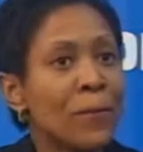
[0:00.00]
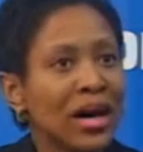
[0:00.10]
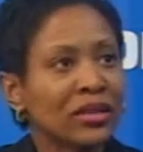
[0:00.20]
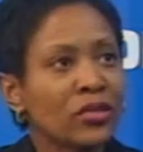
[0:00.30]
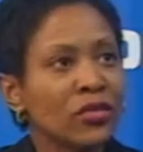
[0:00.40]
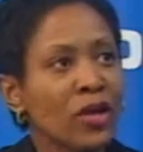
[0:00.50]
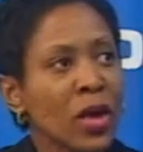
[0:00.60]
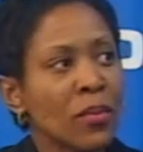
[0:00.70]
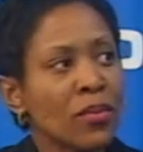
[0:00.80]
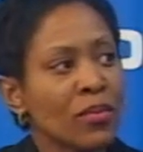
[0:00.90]
But
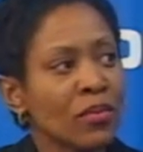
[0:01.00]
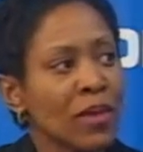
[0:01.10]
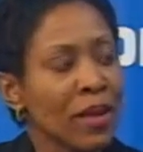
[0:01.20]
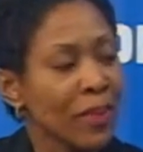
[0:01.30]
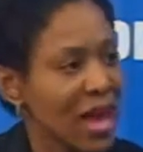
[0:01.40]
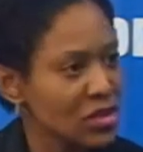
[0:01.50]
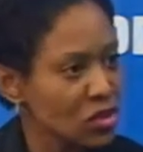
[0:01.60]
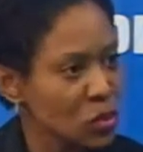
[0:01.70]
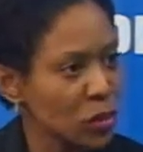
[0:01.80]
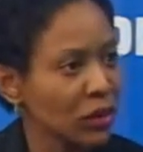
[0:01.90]
from my past
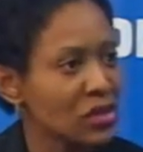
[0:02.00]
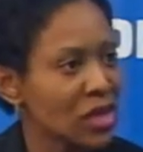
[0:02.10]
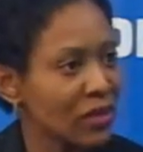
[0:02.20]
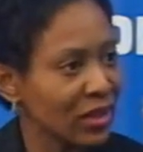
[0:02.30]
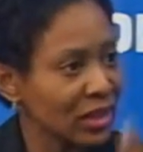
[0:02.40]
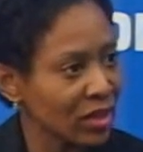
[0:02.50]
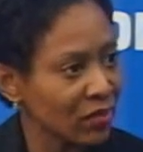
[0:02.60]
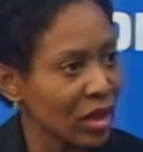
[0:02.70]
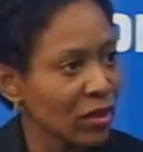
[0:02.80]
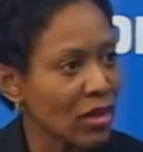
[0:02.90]
experience, having lived
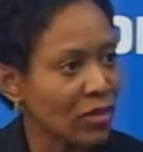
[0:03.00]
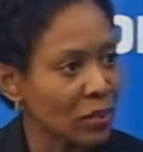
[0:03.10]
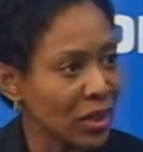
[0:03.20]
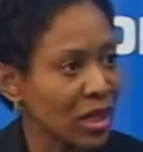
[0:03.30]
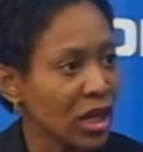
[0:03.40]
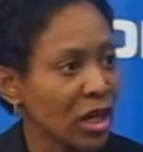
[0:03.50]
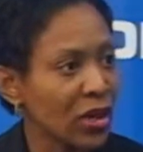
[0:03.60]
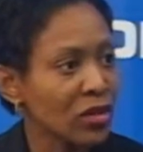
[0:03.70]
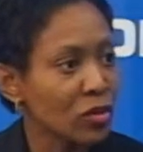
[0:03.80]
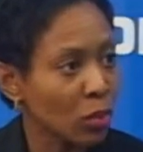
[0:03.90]
here and having been here
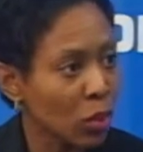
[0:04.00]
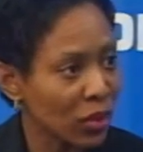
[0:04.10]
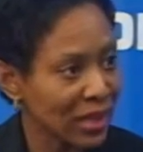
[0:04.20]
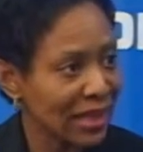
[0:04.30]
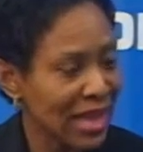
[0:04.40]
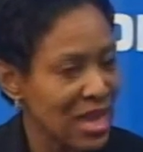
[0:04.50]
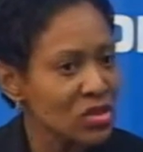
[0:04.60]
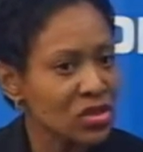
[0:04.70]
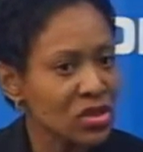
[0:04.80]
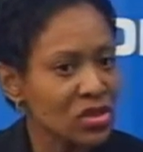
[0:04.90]
and reported
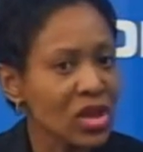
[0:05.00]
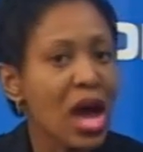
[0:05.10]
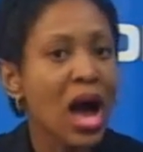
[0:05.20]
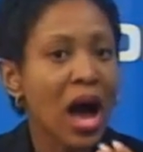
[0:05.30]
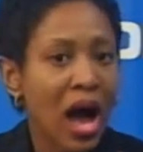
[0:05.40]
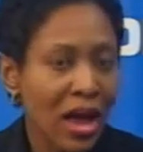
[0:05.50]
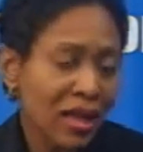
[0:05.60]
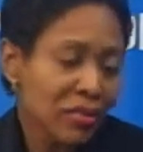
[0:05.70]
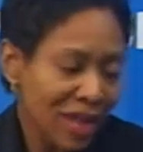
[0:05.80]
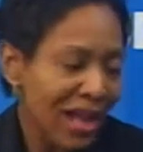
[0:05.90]
cases,
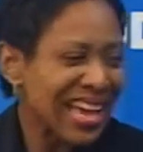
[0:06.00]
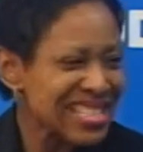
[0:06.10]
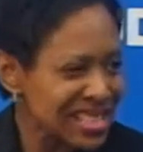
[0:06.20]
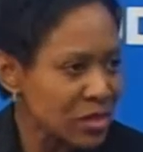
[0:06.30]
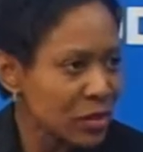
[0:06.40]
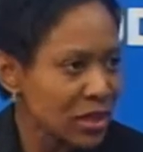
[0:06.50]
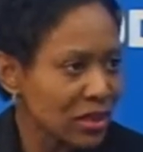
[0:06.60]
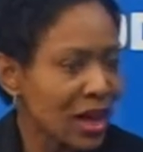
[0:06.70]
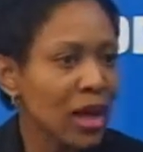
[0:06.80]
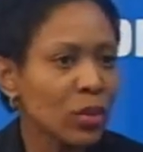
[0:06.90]
in my estimate,
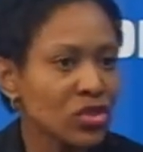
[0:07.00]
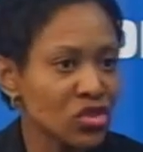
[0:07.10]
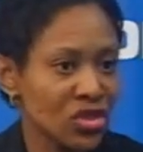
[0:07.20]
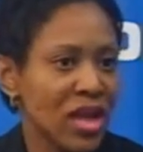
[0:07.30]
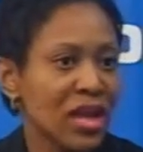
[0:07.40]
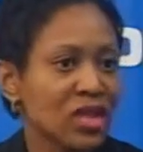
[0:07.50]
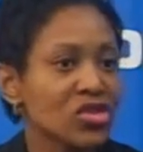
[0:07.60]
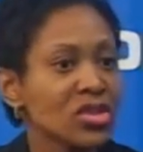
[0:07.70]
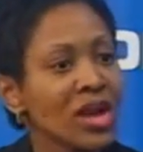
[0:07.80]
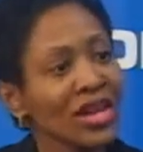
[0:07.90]
I would say
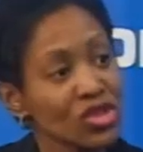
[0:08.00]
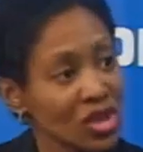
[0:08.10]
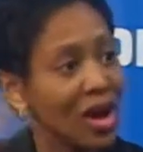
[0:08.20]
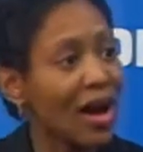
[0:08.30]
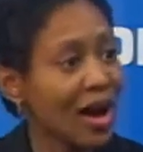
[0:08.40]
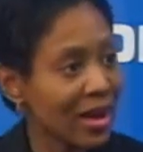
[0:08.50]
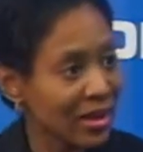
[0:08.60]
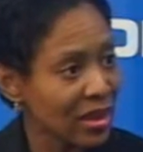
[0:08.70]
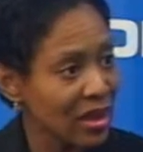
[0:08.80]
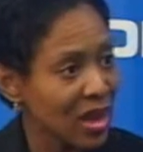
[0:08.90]
it's not as
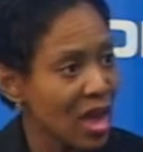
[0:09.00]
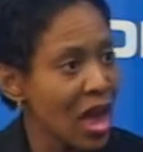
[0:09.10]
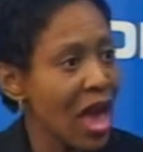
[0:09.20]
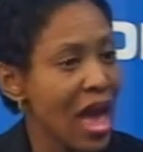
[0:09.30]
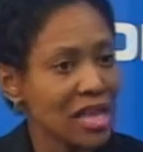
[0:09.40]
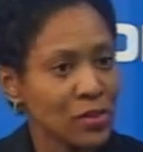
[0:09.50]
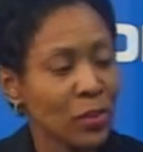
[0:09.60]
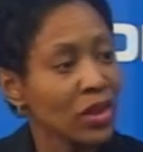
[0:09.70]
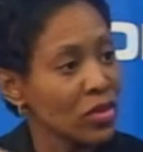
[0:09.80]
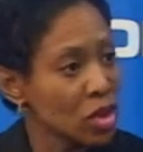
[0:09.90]
high as
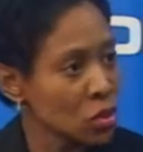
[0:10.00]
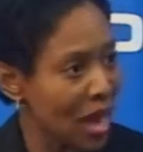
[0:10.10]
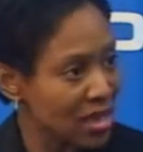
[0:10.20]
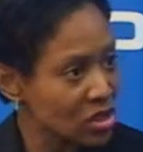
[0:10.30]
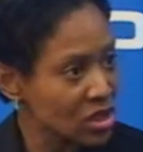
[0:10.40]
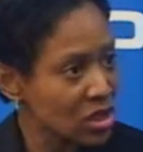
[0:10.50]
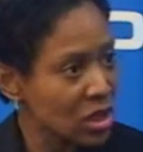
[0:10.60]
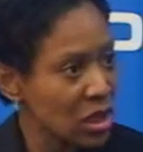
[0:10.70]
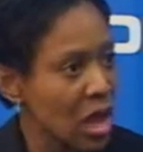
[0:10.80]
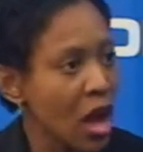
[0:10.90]
maybe in the U.S.
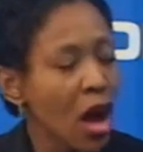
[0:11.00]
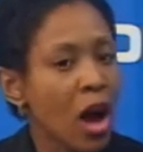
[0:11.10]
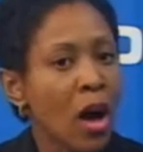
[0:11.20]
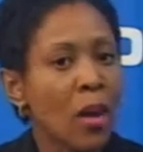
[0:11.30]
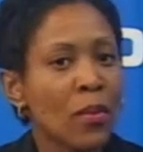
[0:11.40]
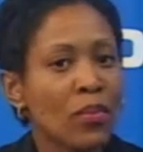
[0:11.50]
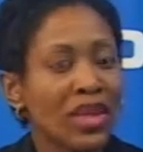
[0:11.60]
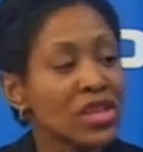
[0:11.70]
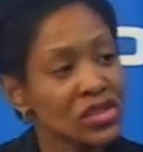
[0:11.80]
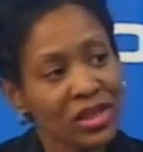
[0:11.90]

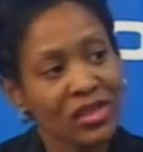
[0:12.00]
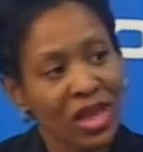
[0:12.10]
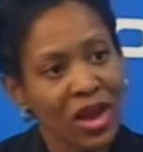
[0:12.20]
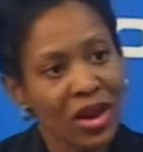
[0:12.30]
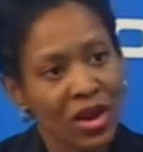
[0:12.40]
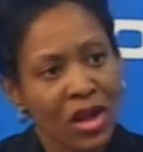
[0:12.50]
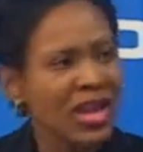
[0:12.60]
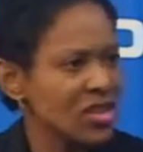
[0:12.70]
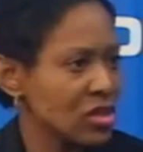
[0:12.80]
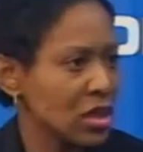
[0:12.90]
Is it there?
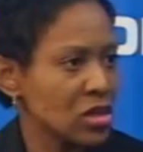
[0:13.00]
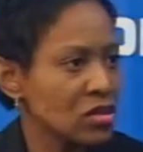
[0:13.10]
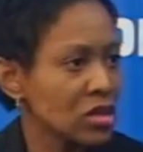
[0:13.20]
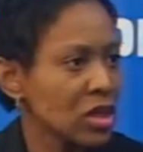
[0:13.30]
Yes, it is.